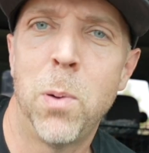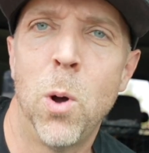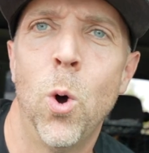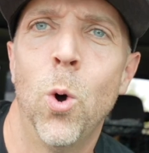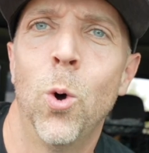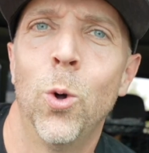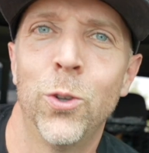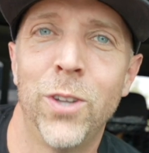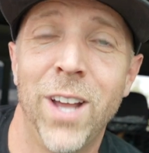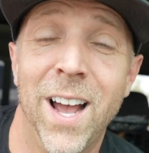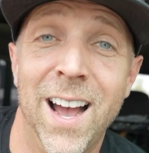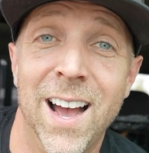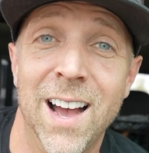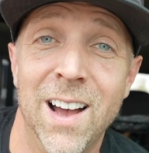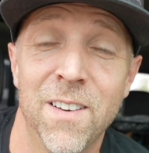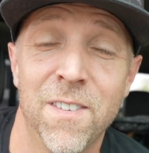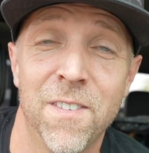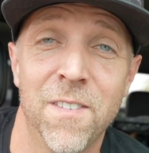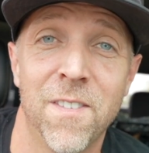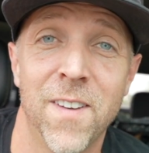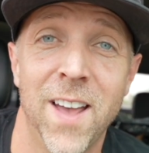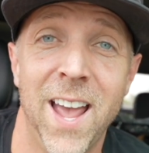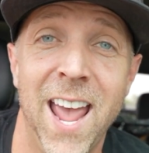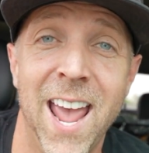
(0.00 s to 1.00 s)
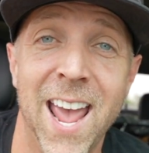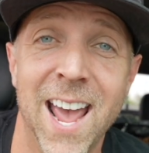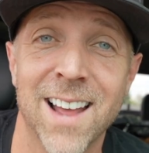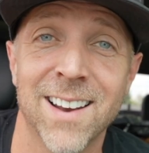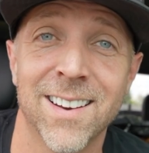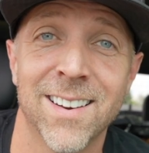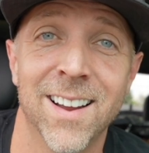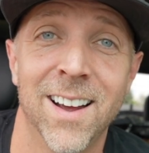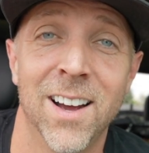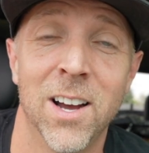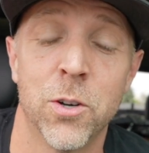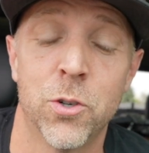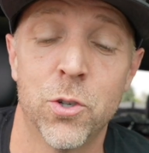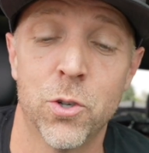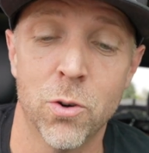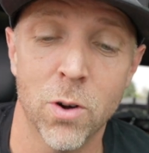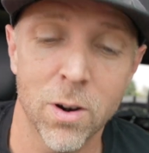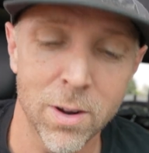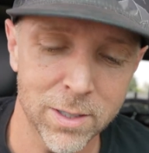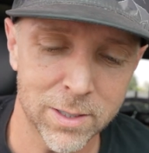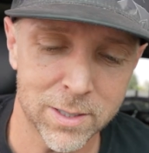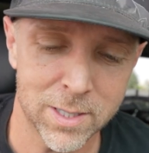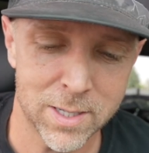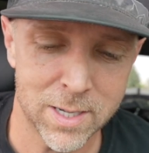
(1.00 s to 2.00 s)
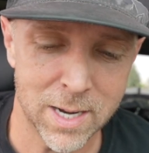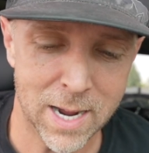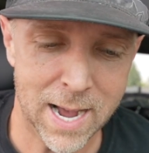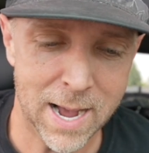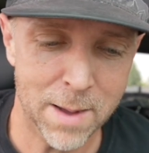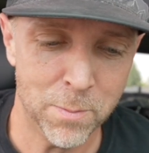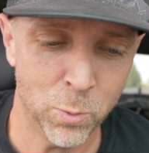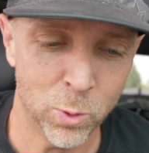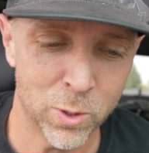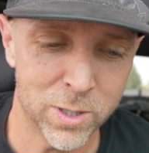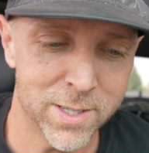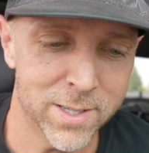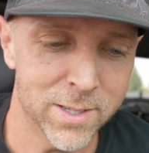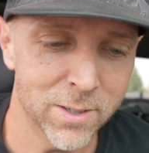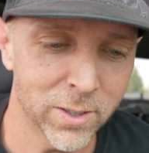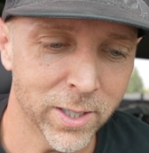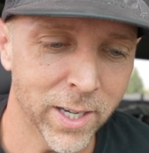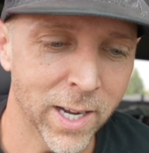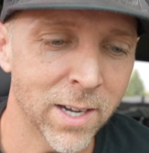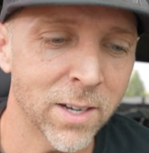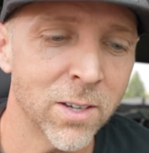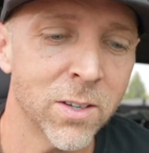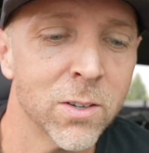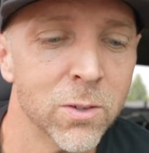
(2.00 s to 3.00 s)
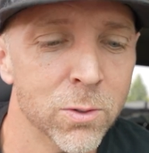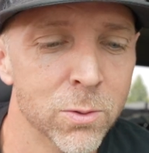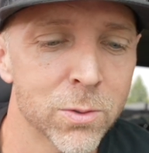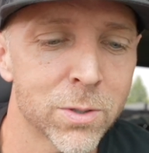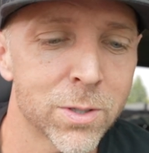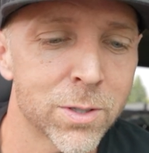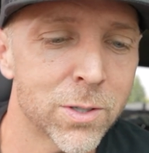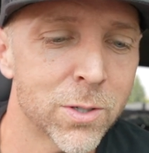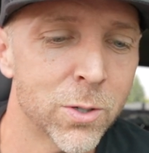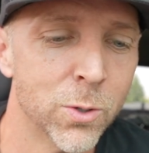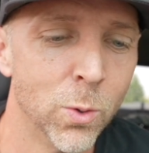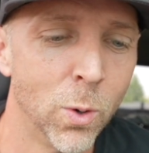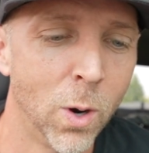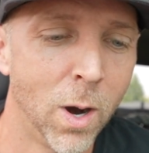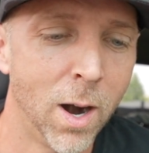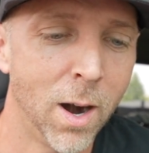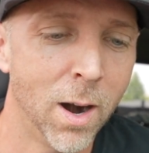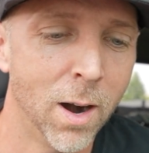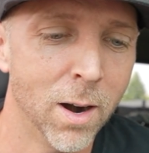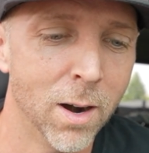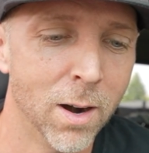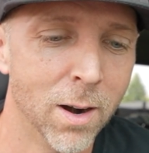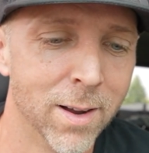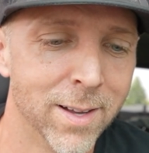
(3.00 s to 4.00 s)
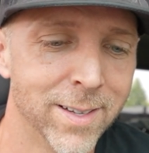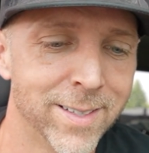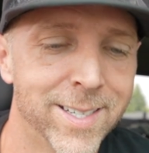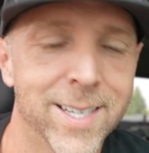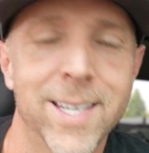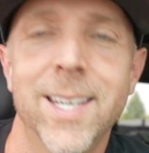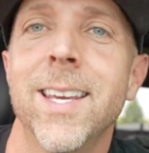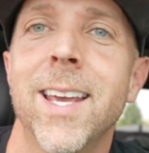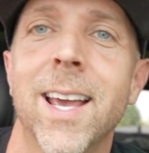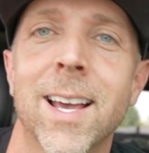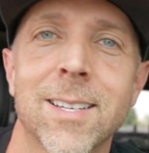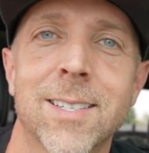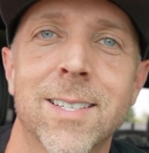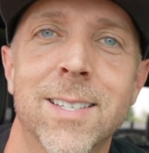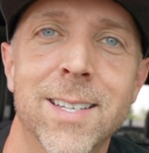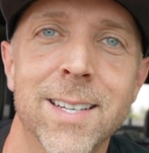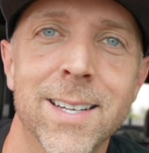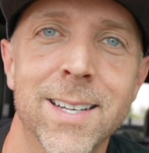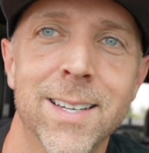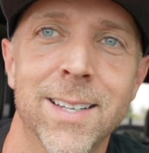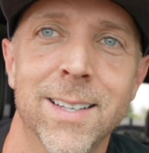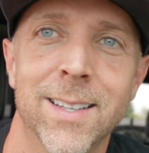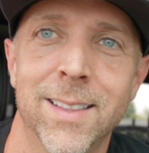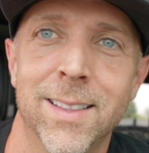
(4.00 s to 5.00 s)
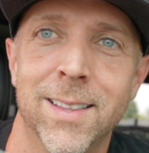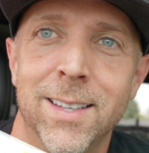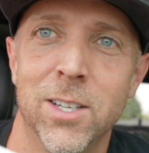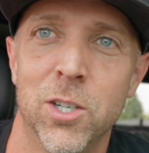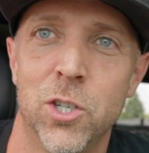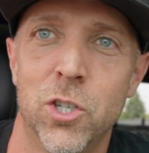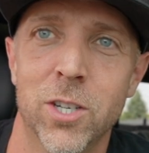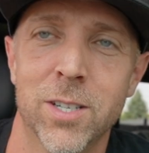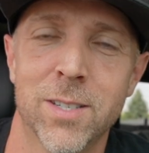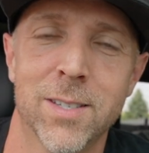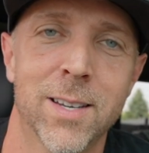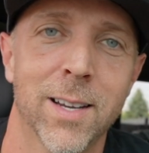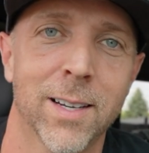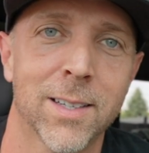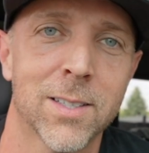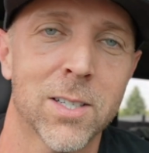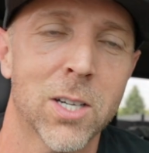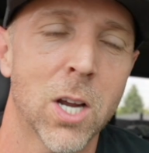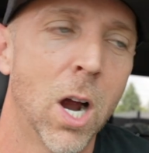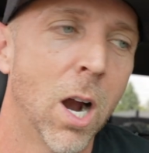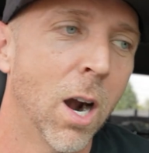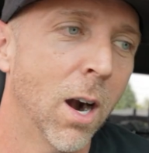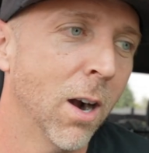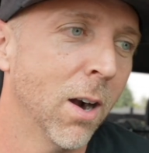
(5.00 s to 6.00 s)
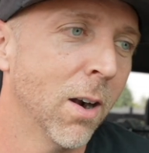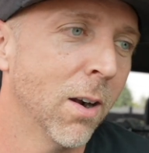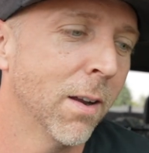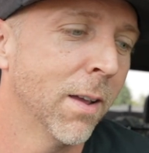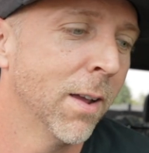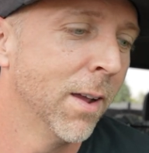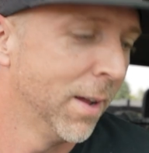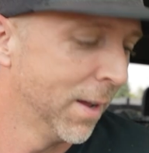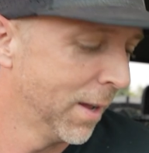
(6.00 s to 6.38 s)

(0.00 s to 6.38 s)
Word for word: pulled off at a truck stop. We're still getting used to our TSD logistics card.